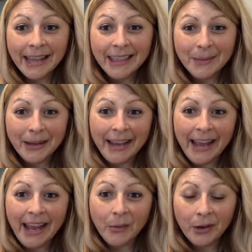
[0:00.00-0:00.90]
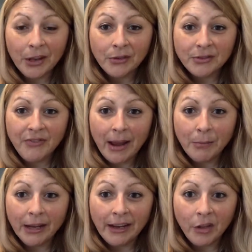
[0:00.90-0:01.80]
and then my dad had one of those
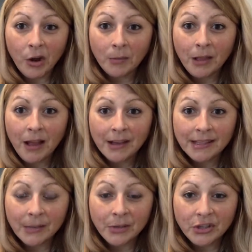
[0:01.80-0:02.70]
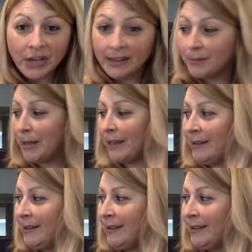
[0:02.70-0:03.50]
vibrating alarm clocks that would shake the bed.